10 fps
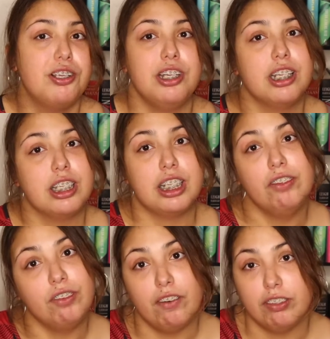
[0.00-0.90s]
She doesn't
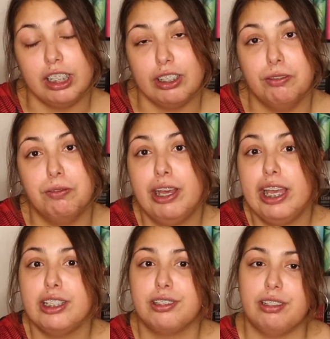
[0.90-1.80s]
give everything
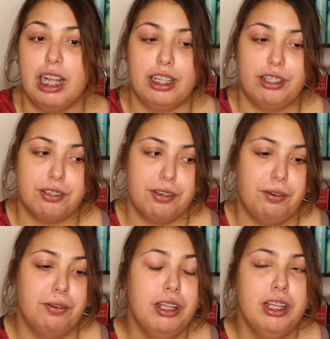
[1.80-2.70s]
away so that there's
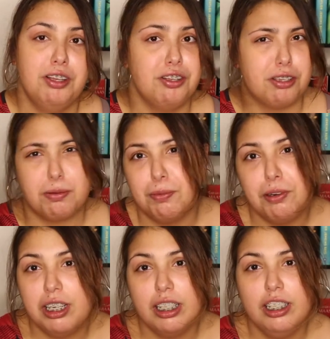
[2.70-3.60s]
no
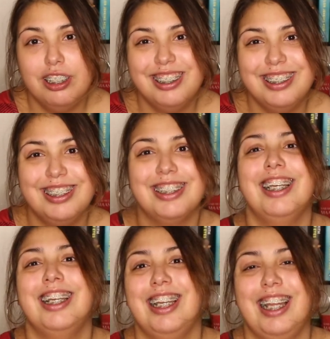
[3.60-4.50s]
spoilers
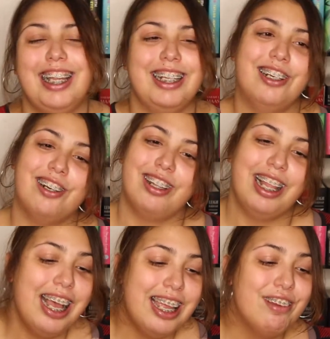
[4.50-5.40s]
in her
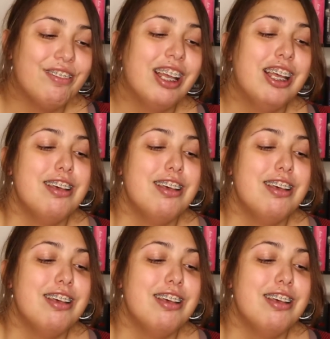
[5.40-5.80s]
life.